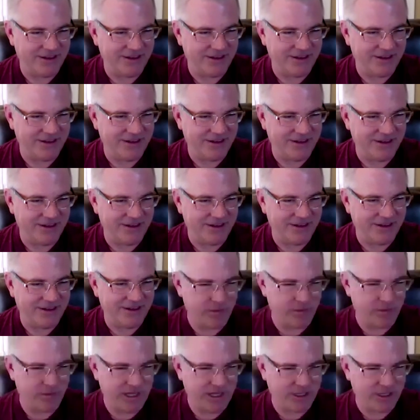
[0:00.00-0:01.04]
Um, yes,
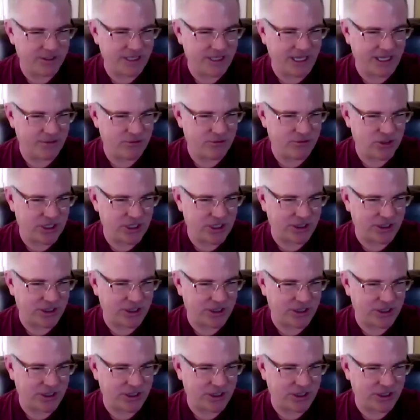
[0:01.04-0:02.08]
they shit their
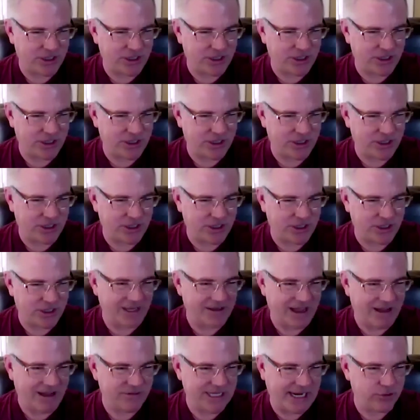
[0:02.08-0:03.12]
pants and they have
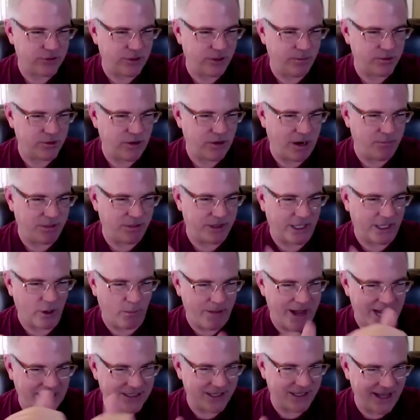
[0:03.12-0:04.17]
tantrums, right? But they go back to
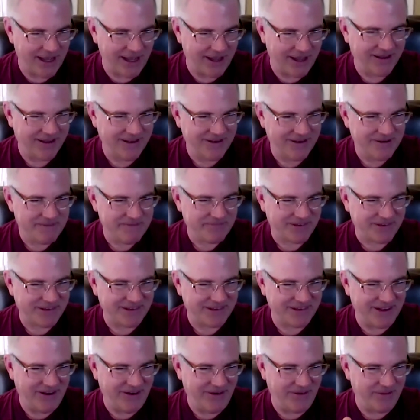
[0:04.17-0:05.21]
that, you
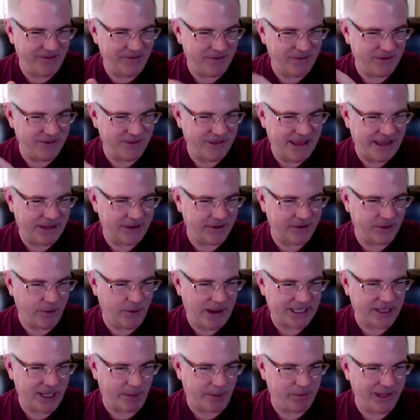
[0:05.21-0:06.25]
know. They go
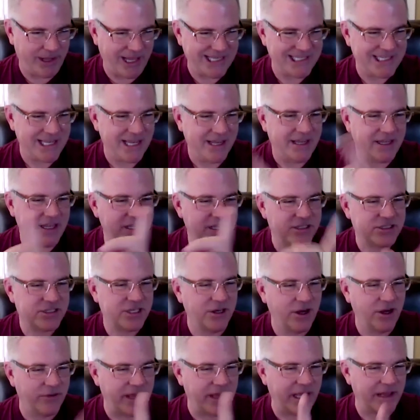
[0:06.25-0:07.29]
back to that place
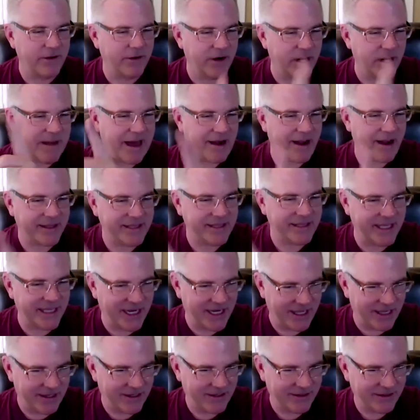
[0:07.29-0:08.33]
until they learn about
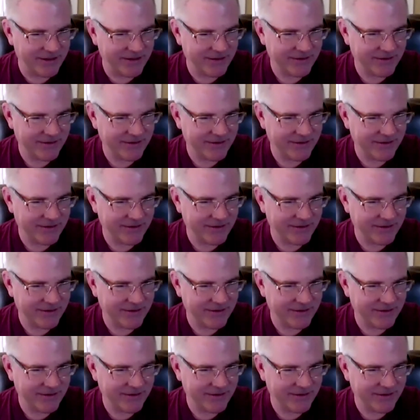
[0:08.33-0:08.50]
identity.